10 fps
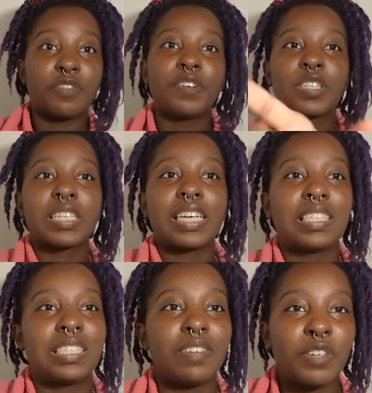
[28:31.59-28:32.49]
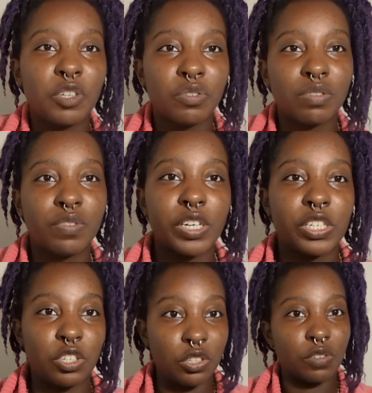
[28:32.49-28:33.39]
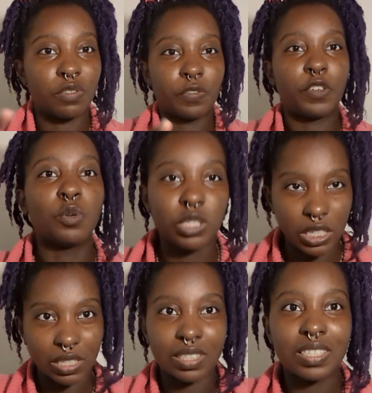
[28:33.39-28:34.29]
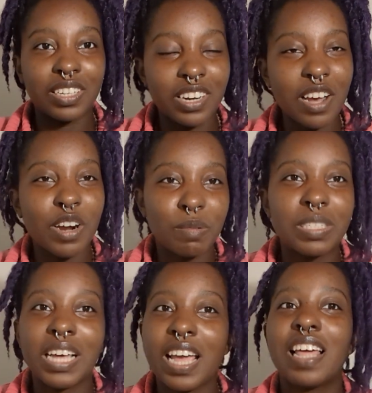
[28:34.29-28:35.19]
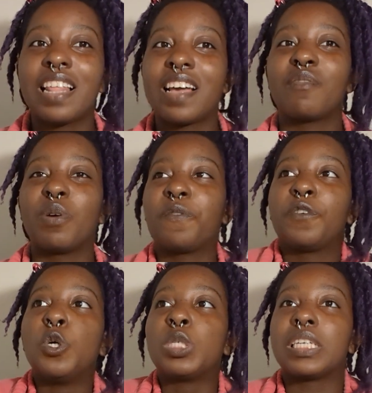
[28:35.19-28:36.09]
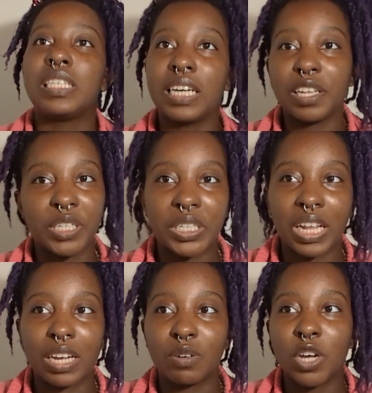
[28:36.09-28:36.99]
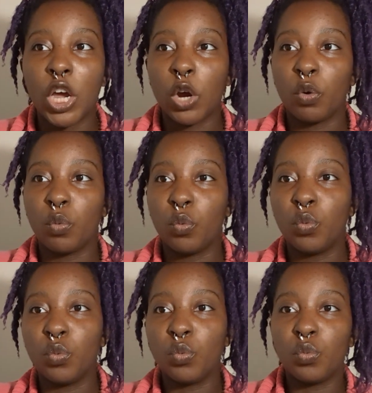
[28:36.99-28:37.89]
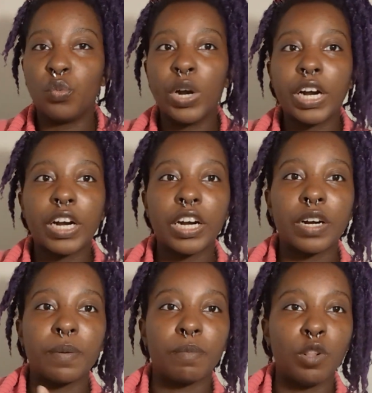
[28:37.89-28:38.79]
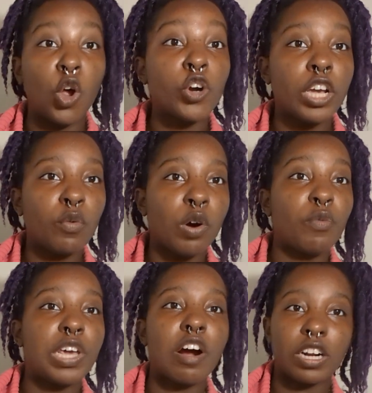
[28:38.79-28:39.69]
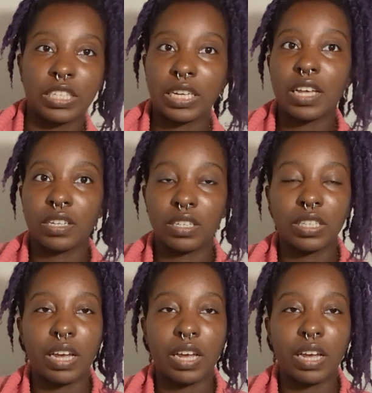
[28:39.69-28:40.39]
It feels like Steven Universe fusions. You know what I'm saying? Like, we're fusing together. Like, we're learning what we are together.